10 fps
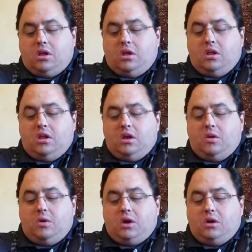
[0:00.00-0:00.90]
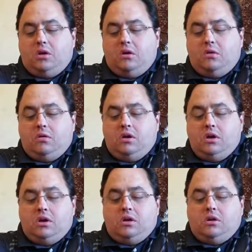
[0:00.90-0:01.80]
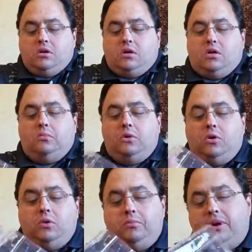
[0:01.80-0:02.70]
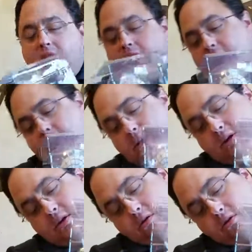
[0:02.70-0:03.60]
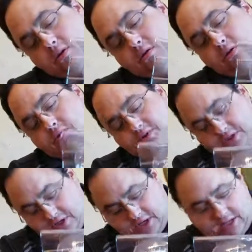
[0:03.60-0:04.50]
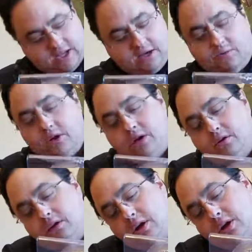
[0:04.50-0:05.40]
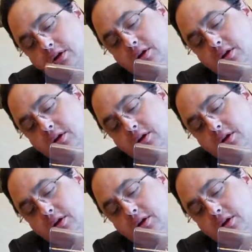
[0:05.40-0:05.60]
There we go. Come on, Pinhead. Oh, you're stuck in that way, okay.